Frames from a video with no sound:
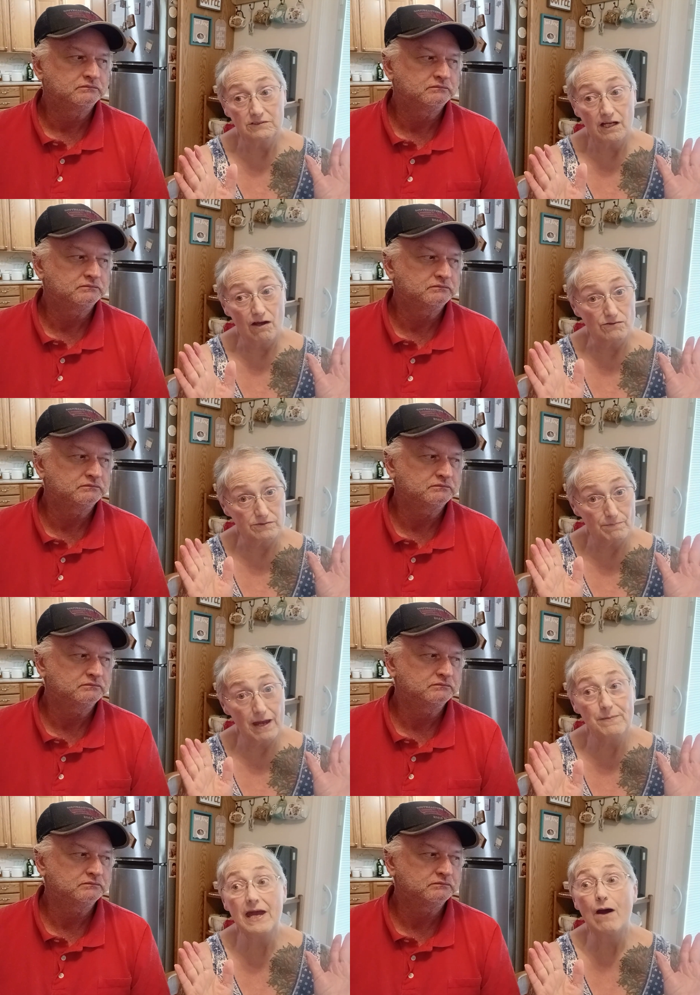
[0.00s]
Speaker 1: because
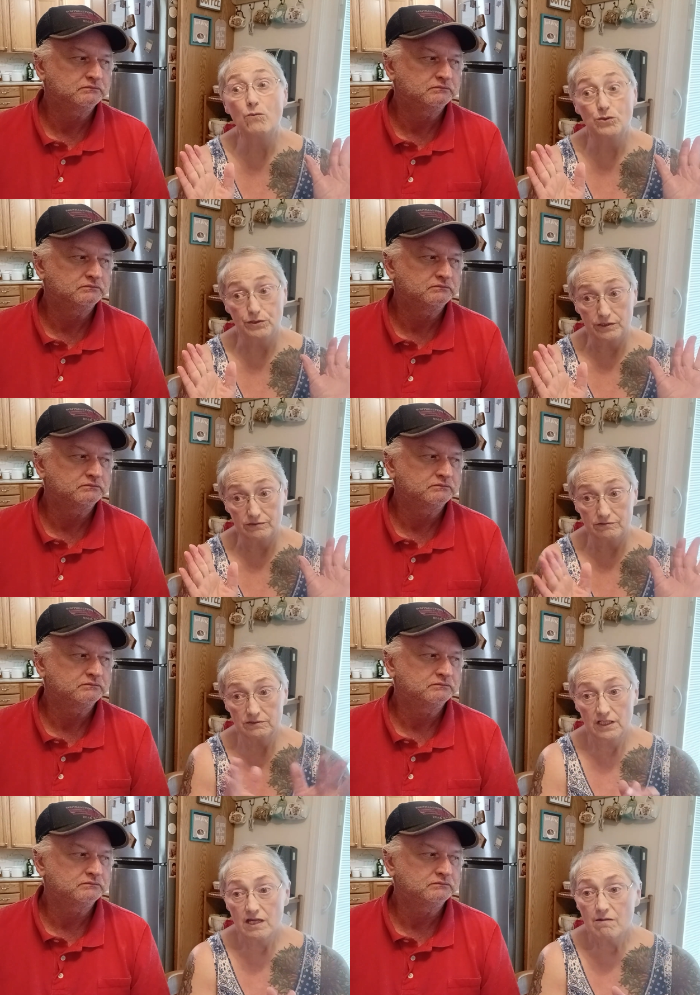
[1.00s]
maybe I
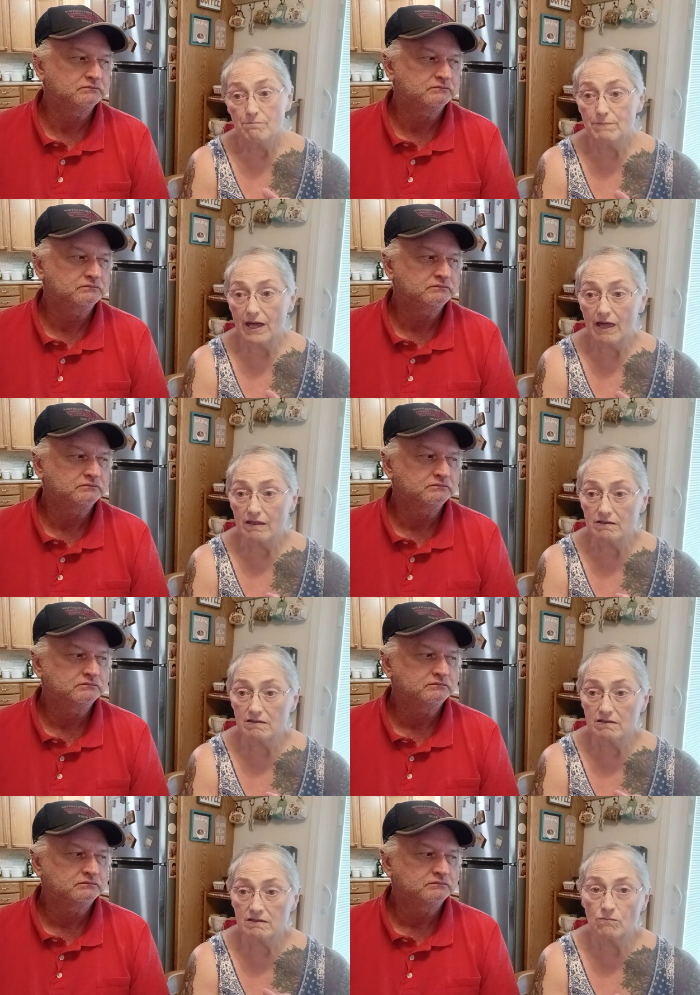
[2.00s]
would. But
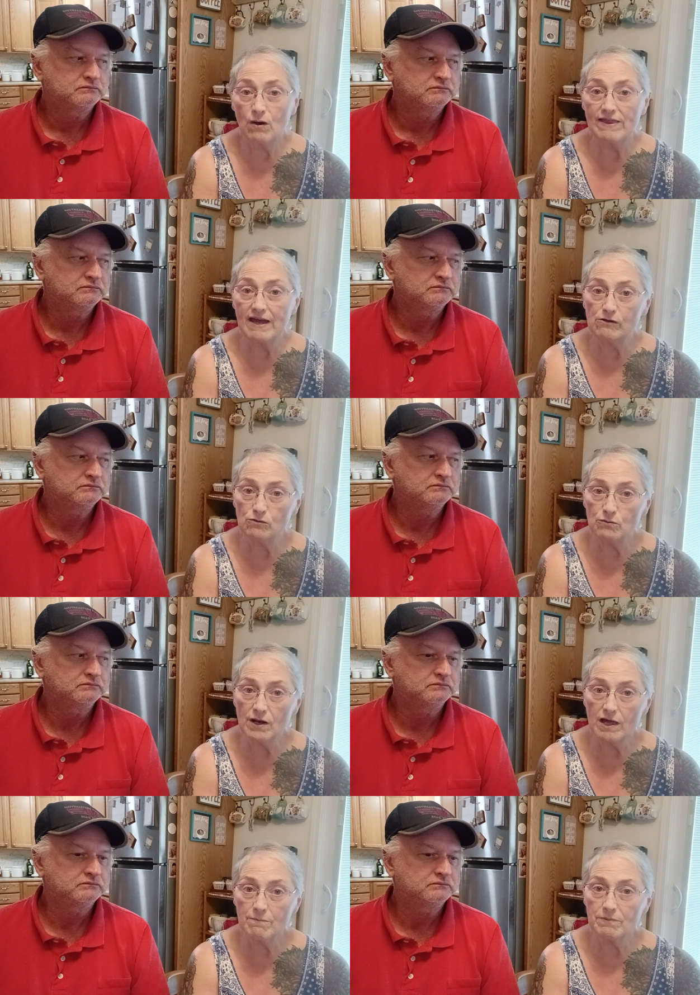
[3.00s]
the way they grew
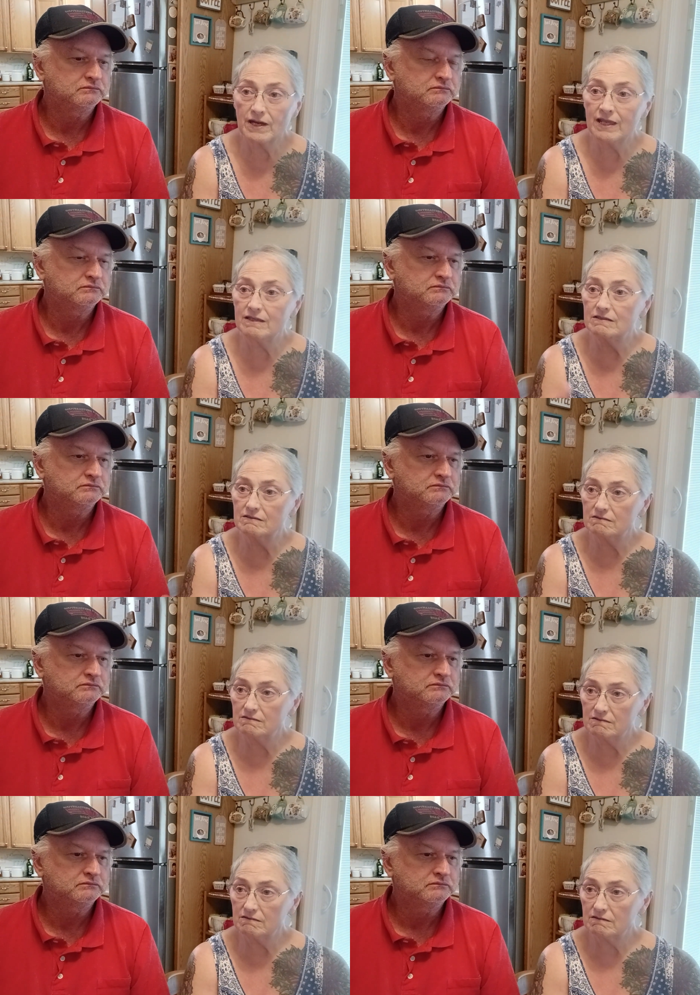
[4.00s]
up and
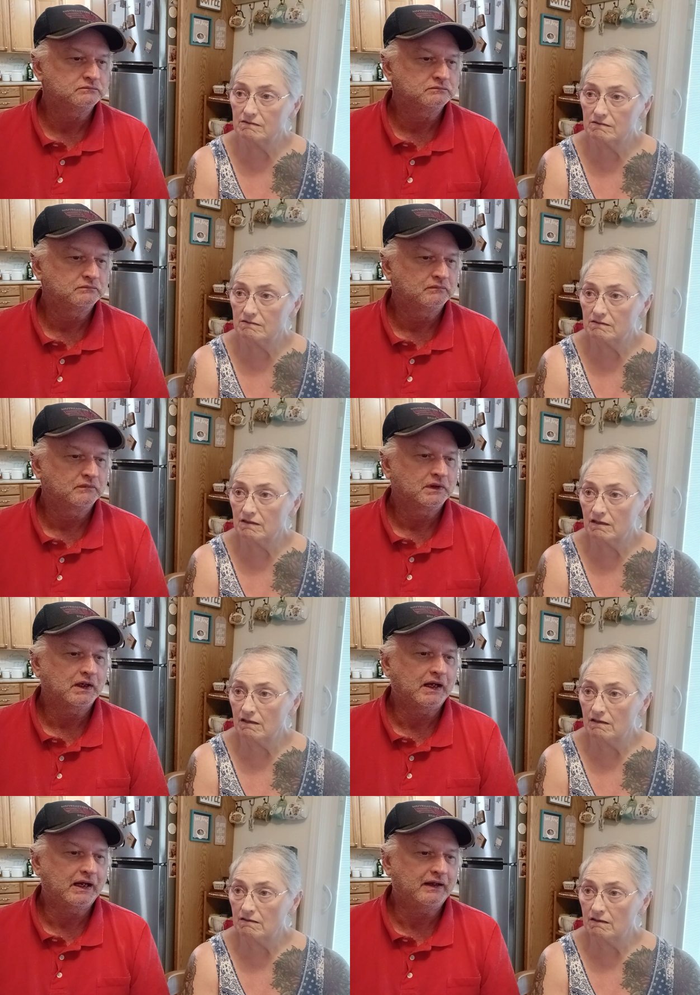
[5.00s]

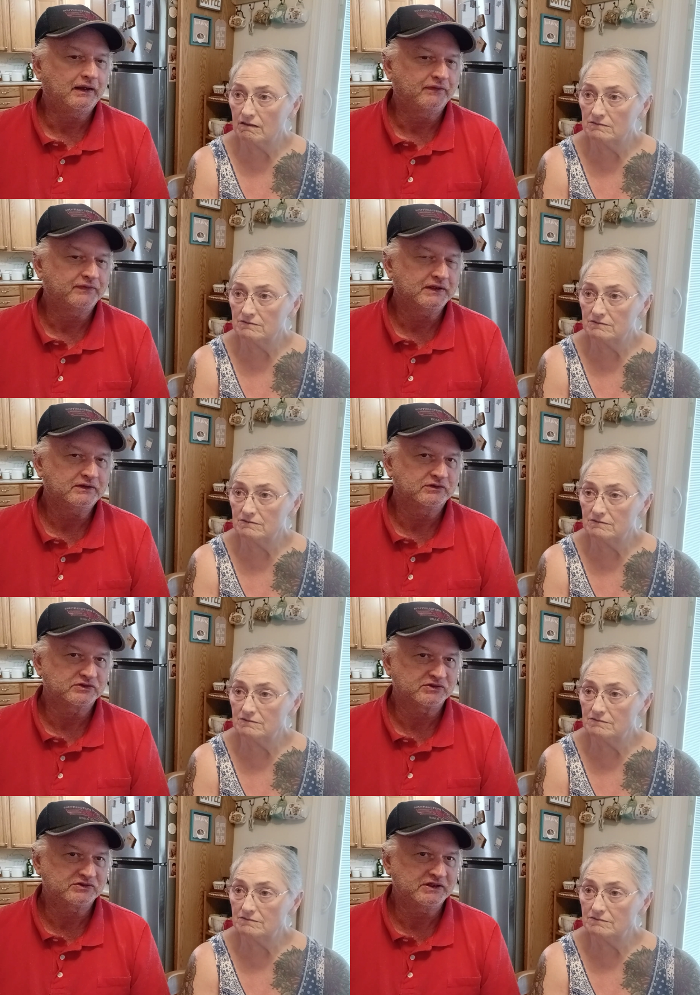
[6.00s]
Speaker 2: I, I think there's
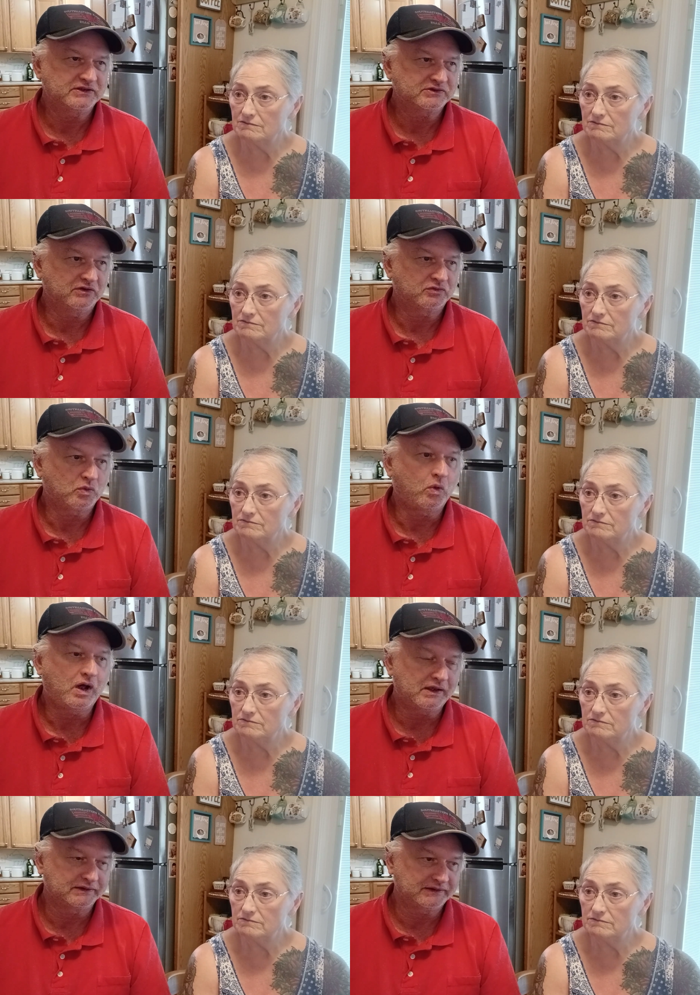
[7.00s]
a sense of
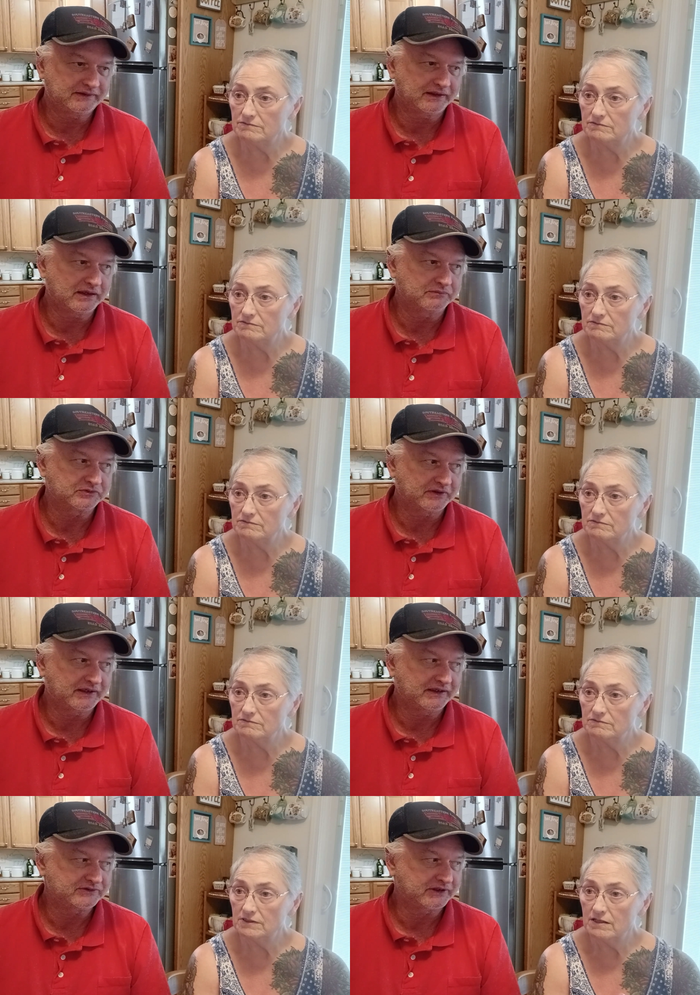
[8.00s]
quality that comes with that
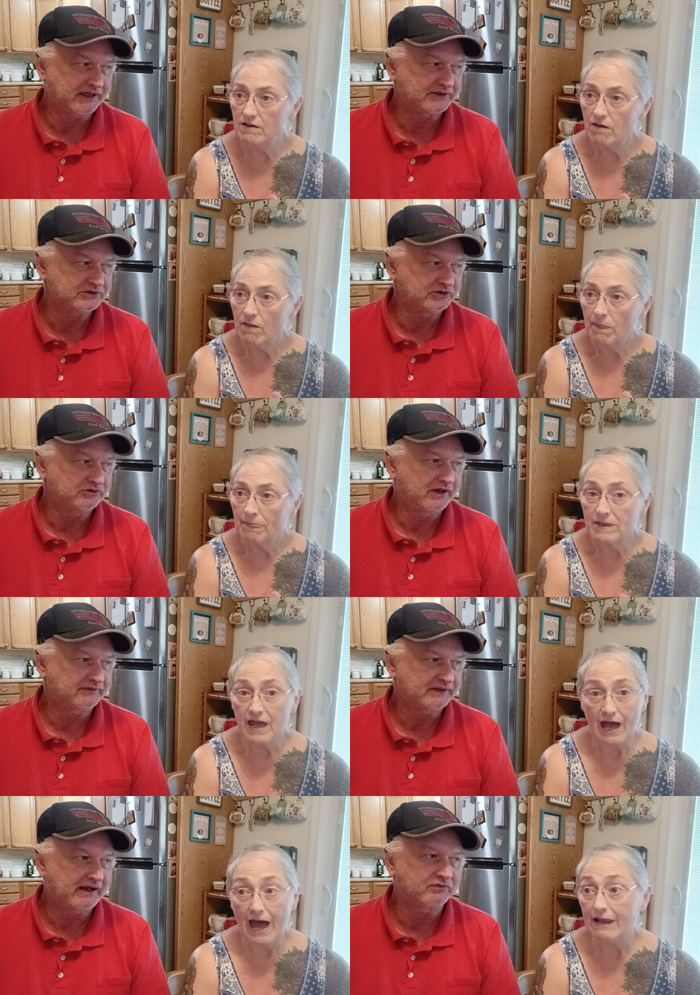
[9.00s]
education. You have, yeah,
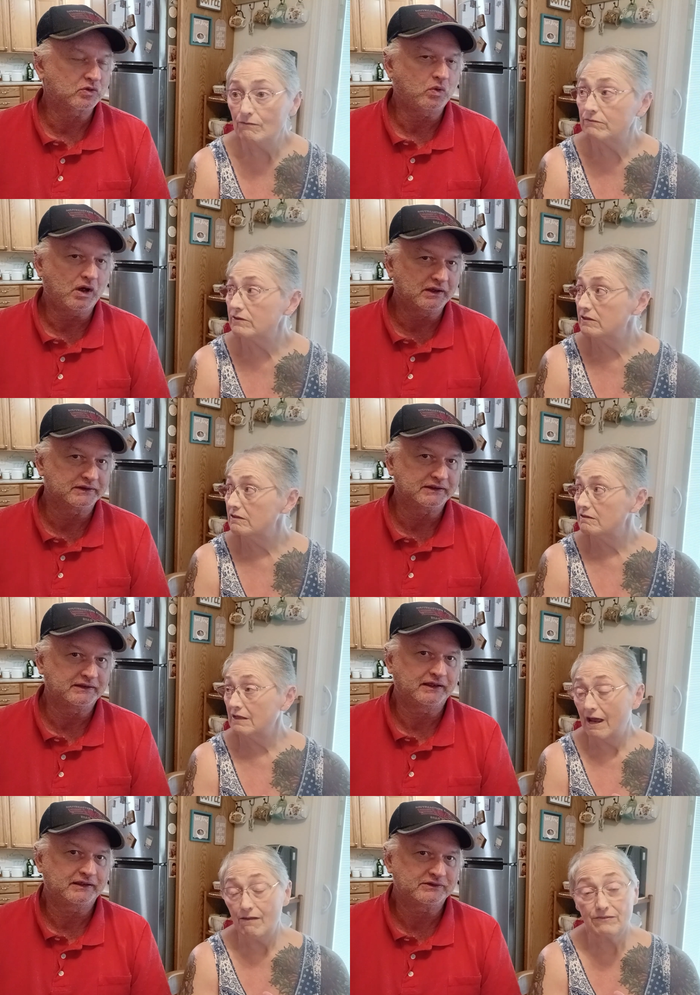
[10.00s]
to have I don't, quality in
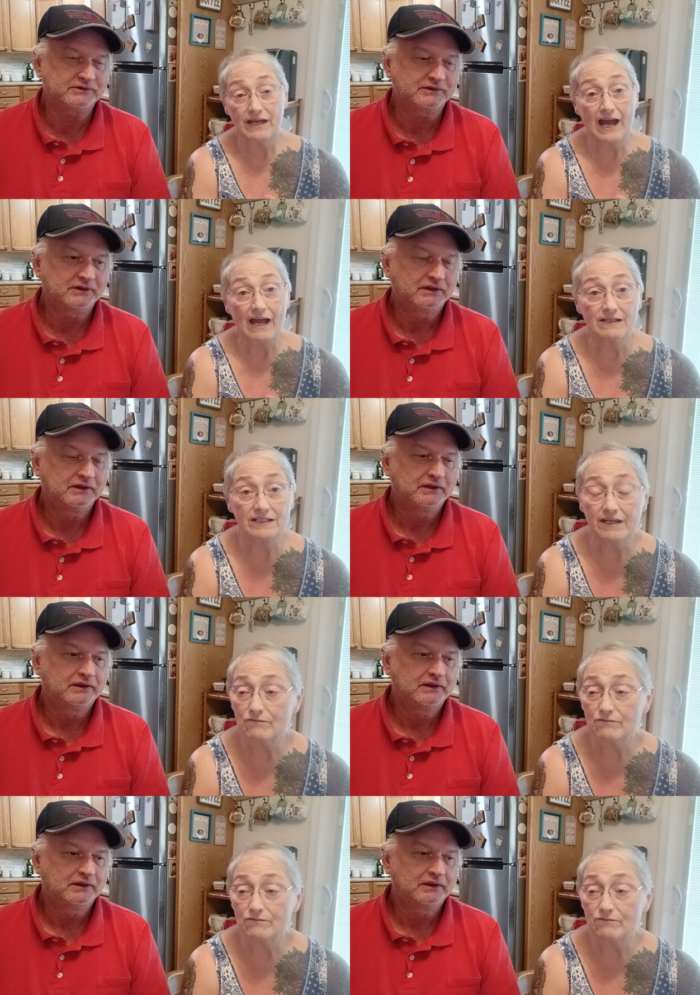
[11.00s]
that. I don't
Speaker 1: think I could give